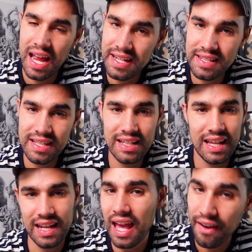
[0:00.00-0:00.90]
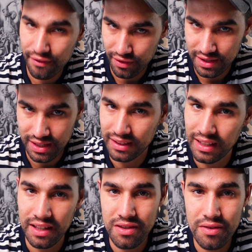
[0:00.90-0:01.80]
anything and everything
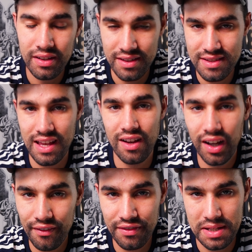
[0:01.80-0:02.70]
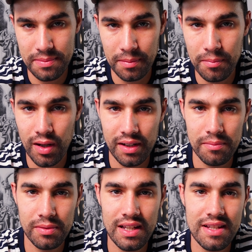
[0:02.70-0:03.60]
that you can sell on Facebook
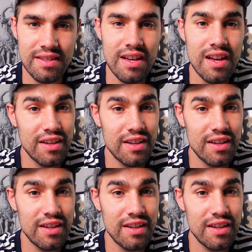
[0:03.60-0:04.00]
Marketplace.